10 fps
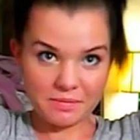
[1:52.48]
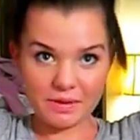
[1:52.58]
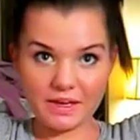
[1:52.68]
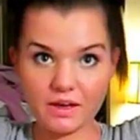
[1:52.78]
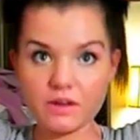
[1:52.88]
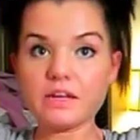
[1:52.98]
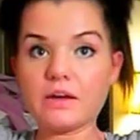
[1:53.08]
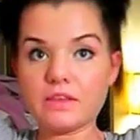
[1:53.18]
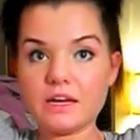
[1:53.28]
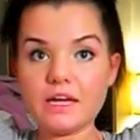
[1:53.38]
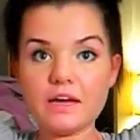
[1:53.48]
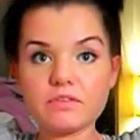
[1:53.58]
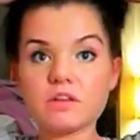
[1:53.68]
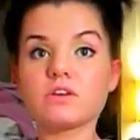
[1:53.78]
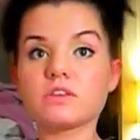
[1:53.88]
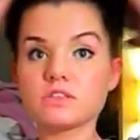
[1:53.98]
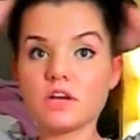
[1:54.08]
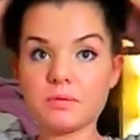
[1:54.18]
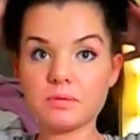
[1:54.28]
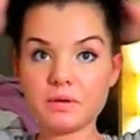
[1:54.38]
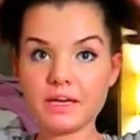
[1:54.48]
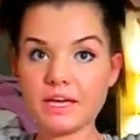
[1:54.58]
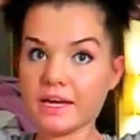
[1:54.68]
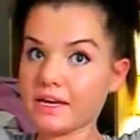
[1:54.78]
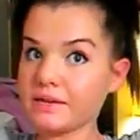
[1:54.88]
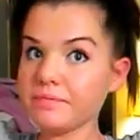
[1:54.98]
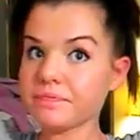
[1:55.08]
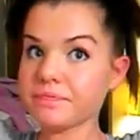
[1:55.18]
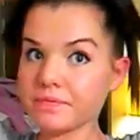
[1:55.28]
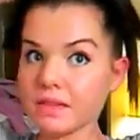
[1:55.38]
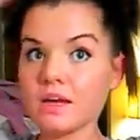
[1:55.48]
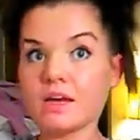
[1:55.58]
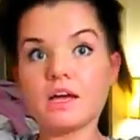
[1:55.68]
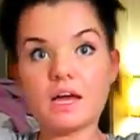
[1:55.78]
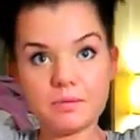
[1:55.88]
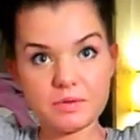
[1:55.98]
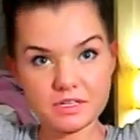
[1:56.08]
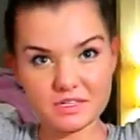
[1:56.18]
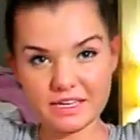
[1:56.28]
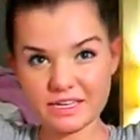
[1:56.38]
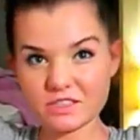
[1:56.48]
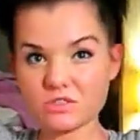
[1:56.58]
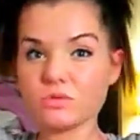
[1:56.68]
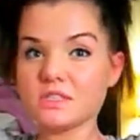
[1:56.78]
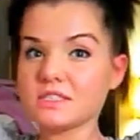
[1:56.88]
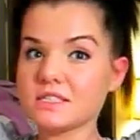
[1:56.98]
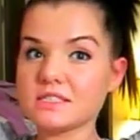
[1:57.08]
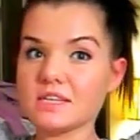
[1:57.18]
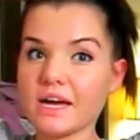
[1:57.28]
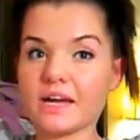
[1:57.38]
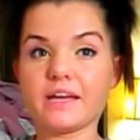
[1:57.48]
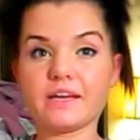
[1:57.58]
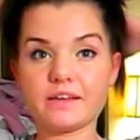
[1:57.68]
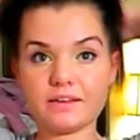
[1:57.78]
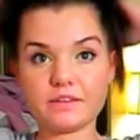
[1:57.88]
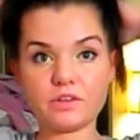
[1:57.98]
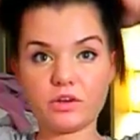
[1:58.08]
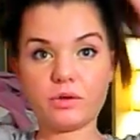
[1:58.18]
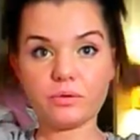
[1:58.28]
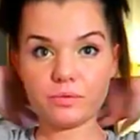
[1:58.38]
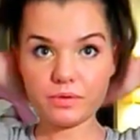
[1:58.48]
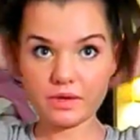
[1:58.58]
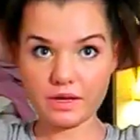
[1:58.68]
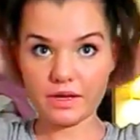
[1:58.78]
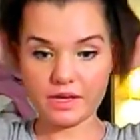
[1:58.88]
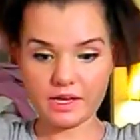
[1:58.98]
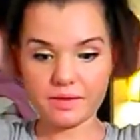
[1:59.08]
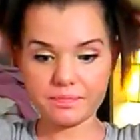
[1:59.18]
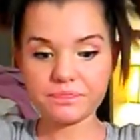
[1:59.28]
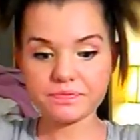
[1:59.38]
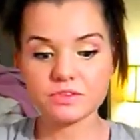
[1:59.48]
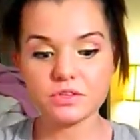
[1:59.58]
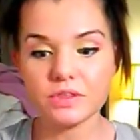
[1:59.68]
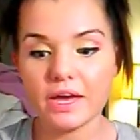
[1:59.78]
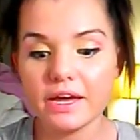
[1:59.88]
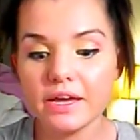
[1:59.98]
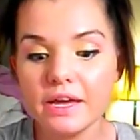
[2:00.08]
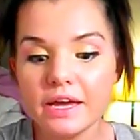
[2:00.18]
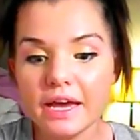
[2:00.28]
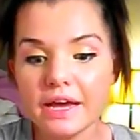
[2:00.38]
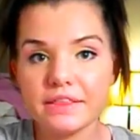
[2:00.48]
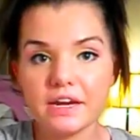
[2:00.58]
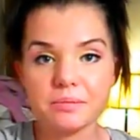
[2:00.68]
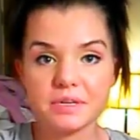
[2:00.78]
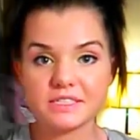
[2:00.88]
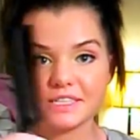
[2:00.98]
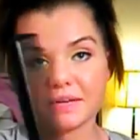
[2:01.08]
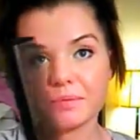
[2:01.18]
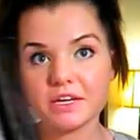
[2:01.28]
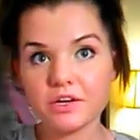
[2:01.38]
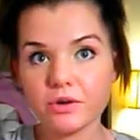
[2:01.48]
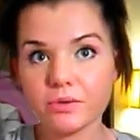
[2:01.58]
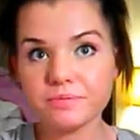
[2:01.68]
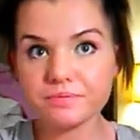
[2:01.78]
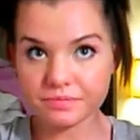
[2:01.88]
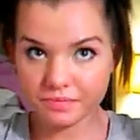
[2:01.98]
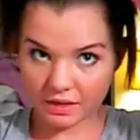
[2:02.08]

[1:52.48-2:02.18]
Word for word: but now that I have that on the top of my head, I'm gonna like squeeze it tight, you know, um, do that. And then I'm gonna take my comb